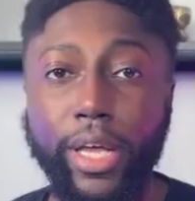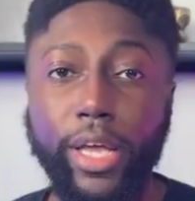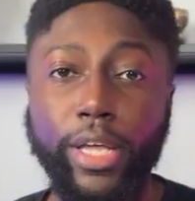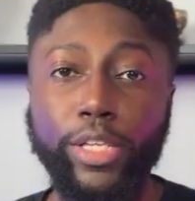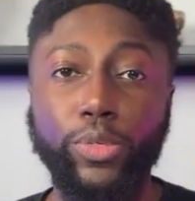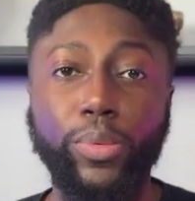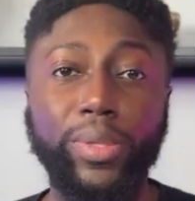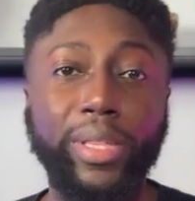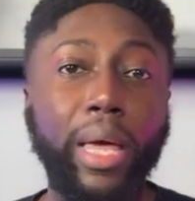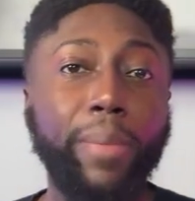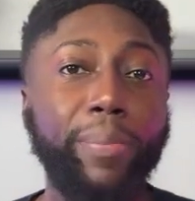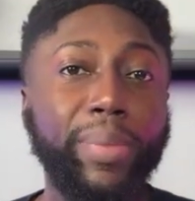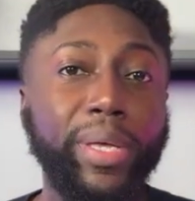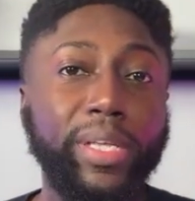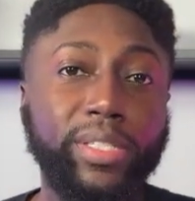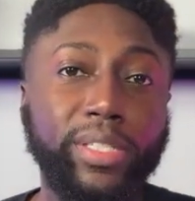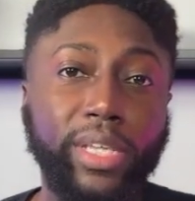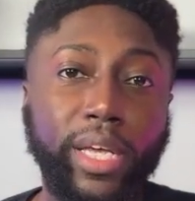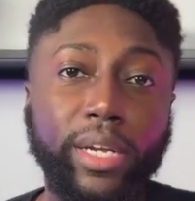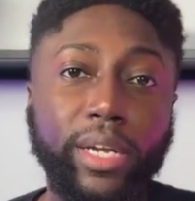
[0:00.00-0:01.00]
So with that being
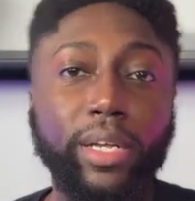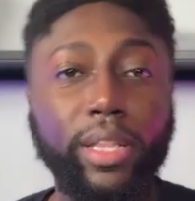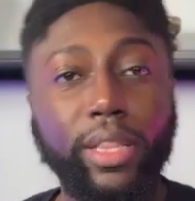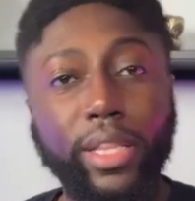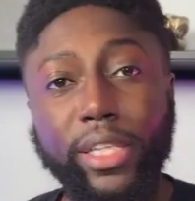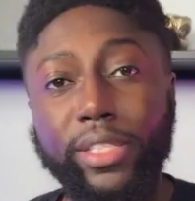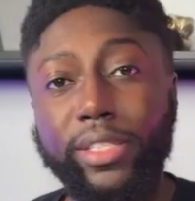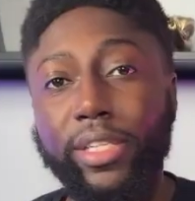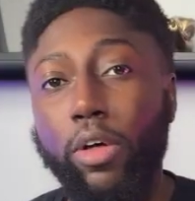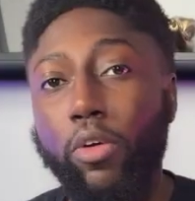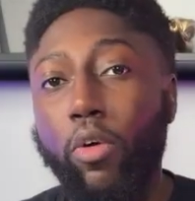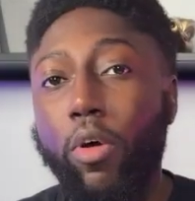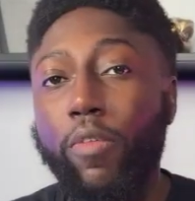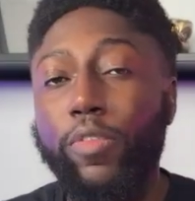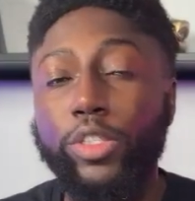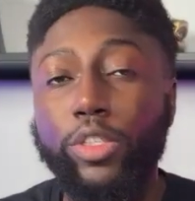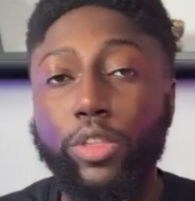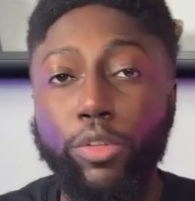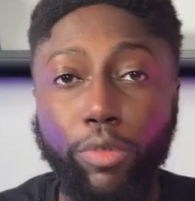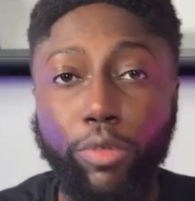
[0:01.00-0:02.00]
said, let's now go over
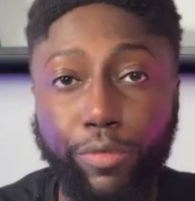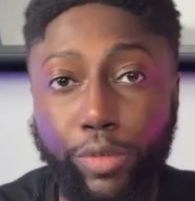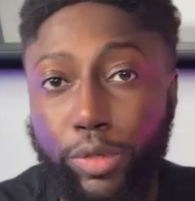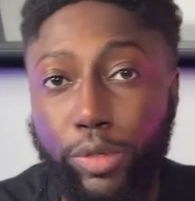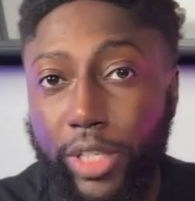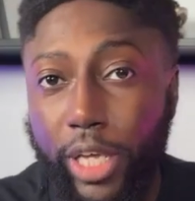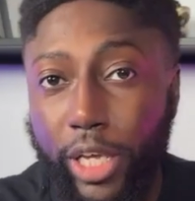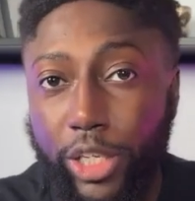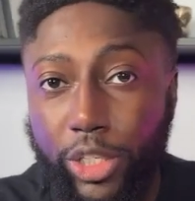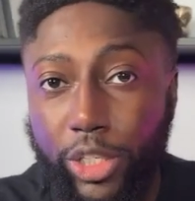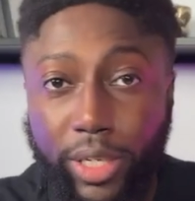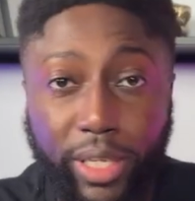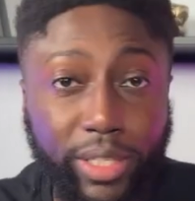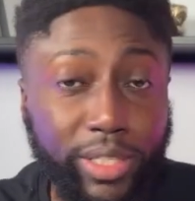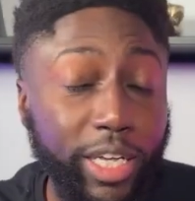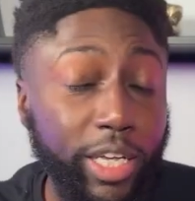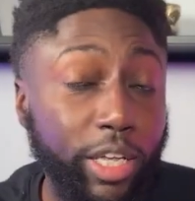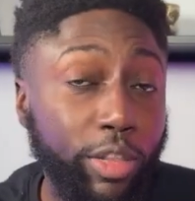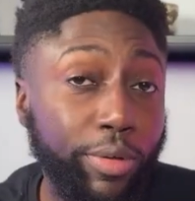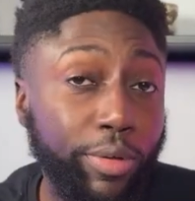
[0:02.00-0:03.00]
to the review section and take
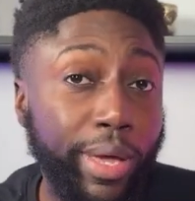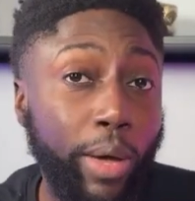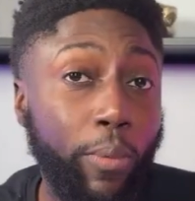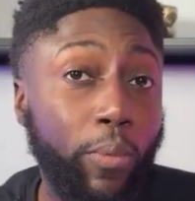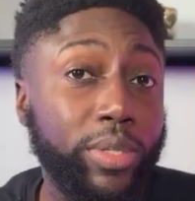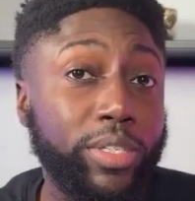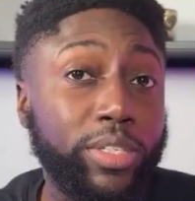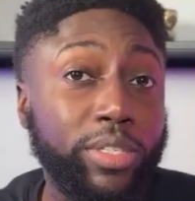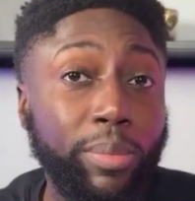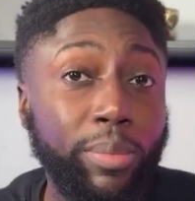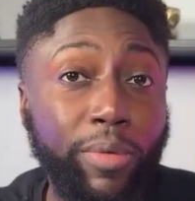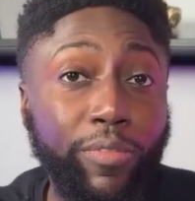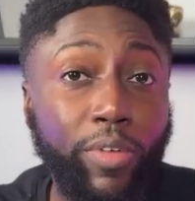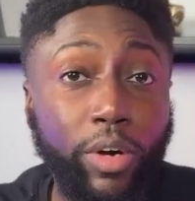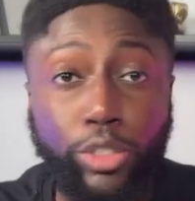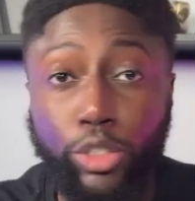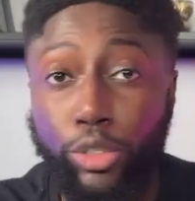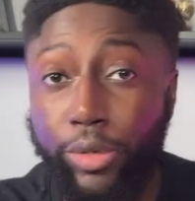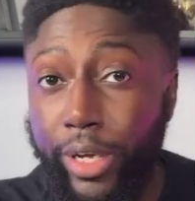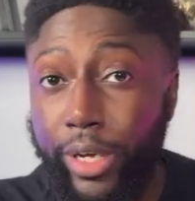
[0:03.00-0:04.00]
a look at what some of our
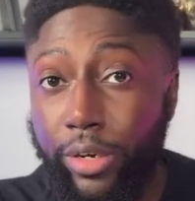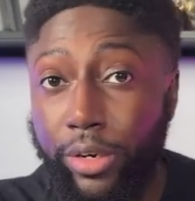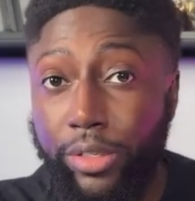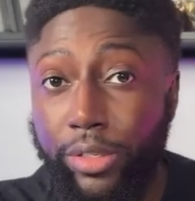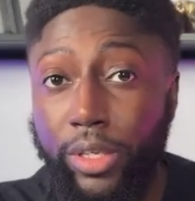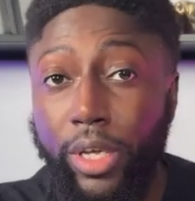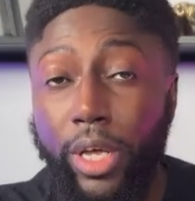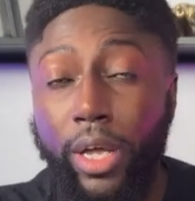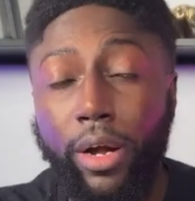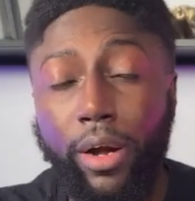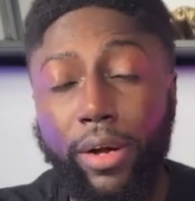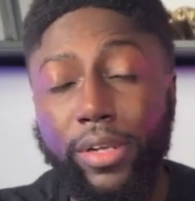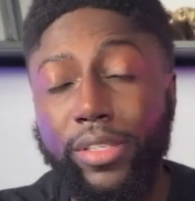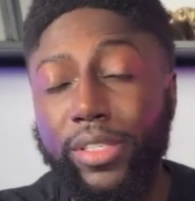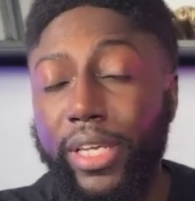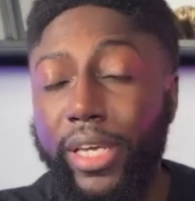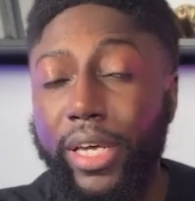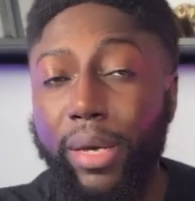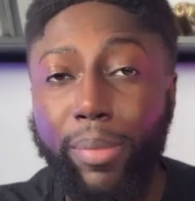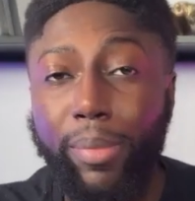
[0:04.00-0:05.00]
traders are
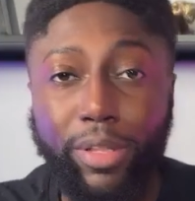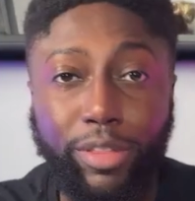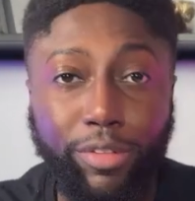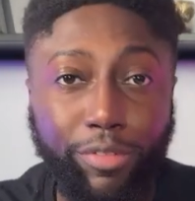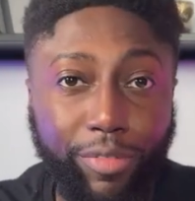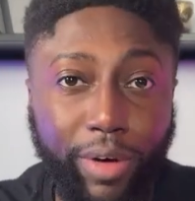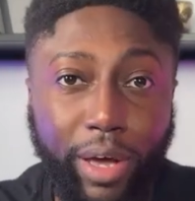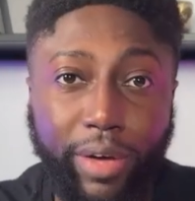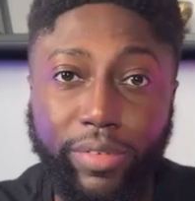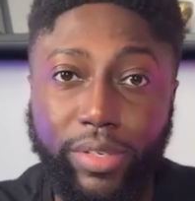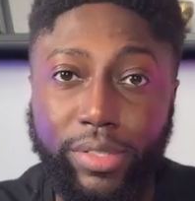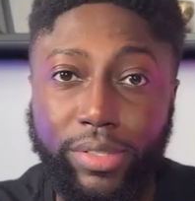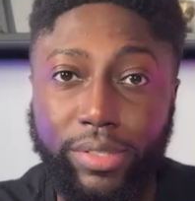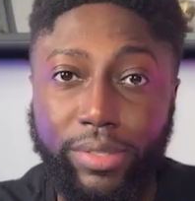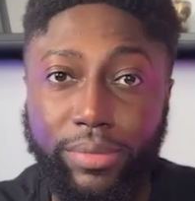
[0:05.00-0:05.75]
saying about the 5ers.